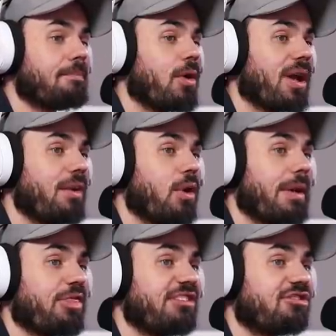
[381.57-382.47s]
Okay, what
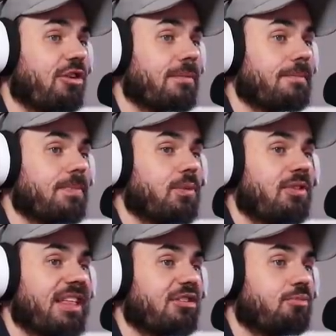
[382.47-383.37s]
about this, sir? You
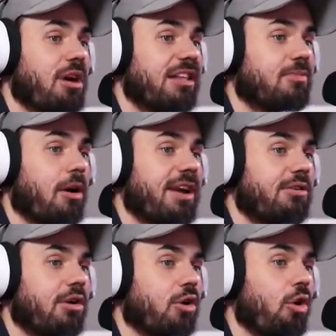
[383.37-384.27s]
like this bronze bar
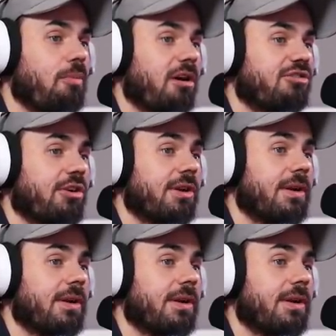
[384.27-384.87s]
here? Or gold bar, sir?